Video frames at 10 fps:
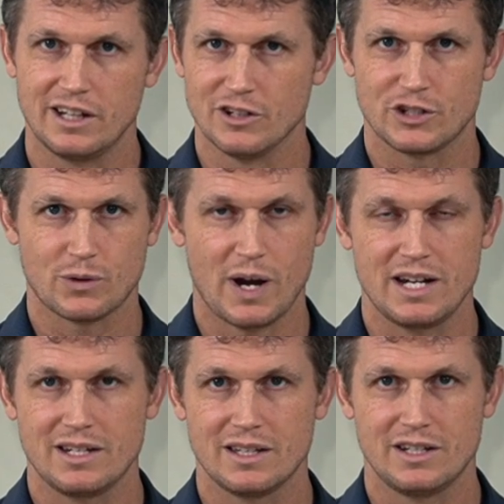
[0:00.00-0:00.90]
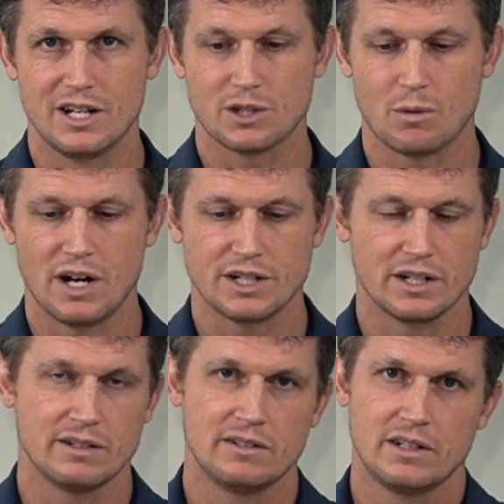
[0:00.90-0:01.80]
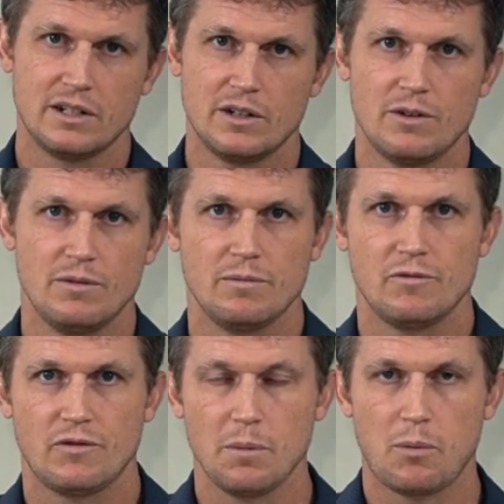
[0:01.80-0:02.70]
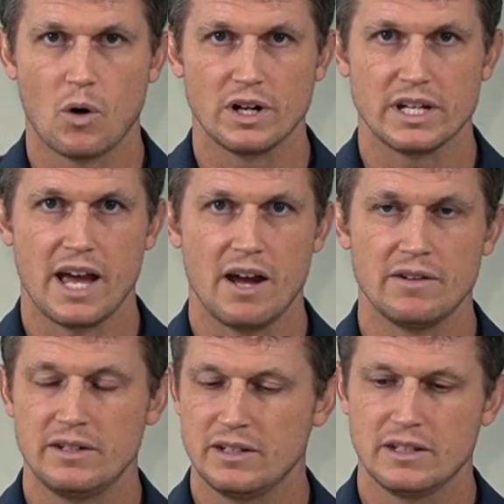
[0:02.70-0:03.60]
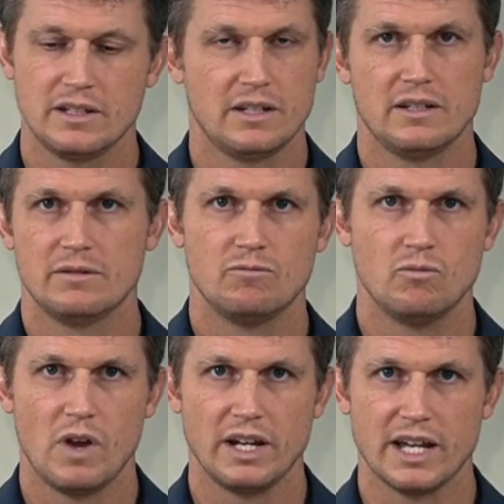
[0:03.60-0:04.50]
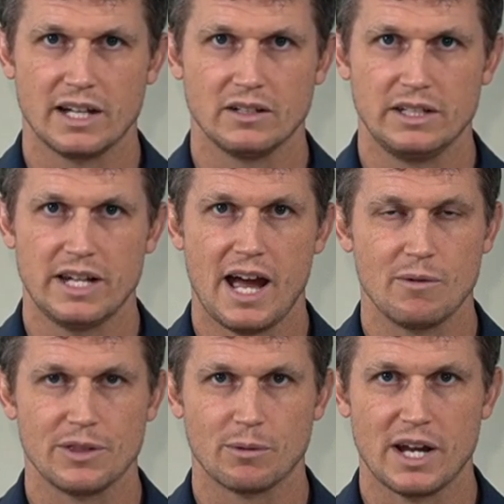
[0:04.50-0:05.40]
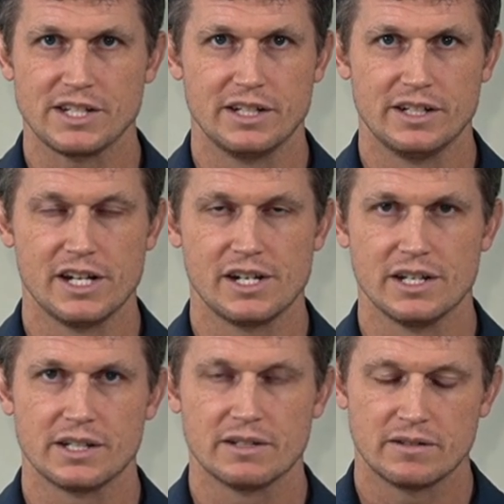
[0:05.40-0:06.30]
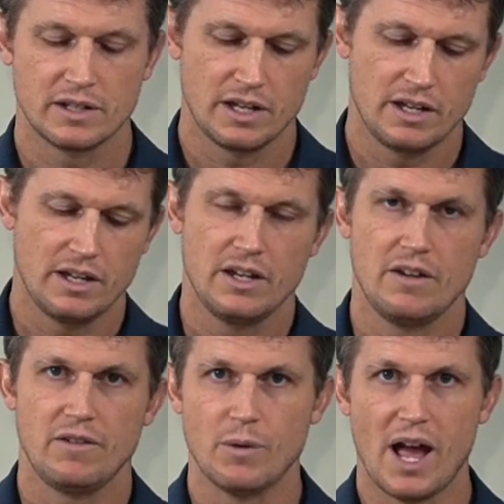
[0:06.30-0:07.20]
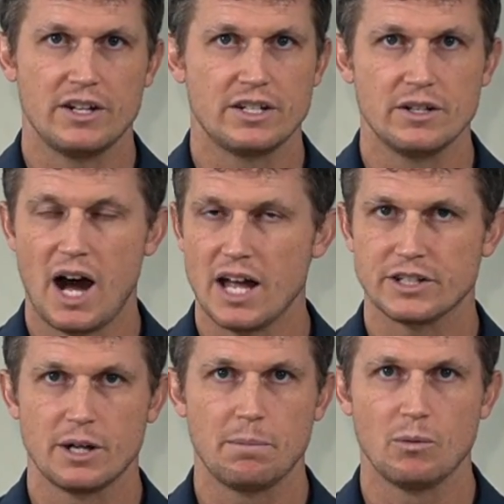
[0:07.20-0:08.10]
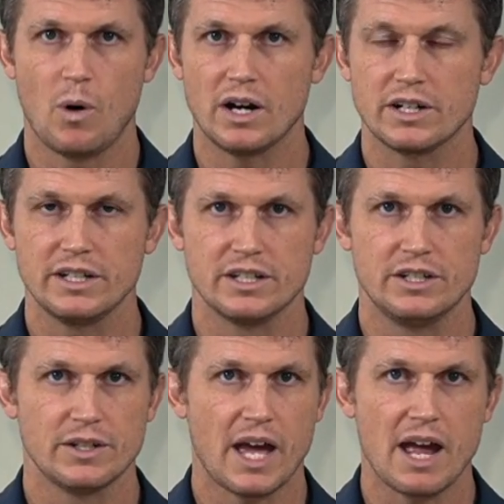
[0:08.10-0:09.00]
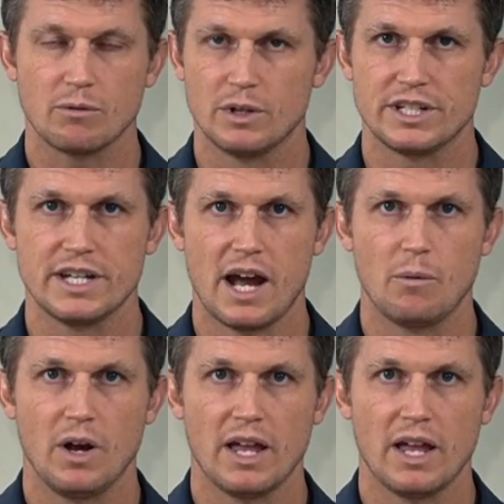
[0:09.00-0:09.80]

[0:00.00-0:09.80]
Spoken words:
go straight into the dishwasher, fill port down, and get cleaned out with the rest of your dishes. If you'd rather do hot soap and water, you can do that, rinse it out well